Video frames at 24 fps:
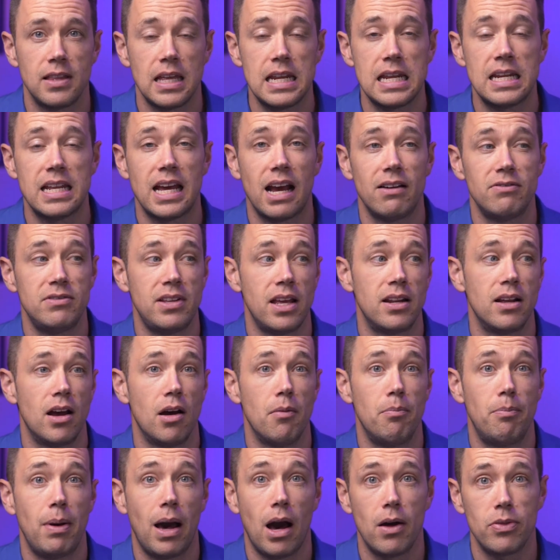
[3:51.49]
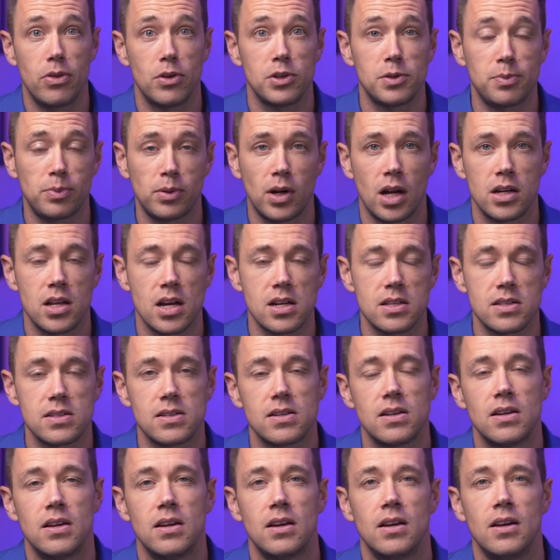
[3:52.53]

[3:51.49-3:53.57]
They need to have data about those products.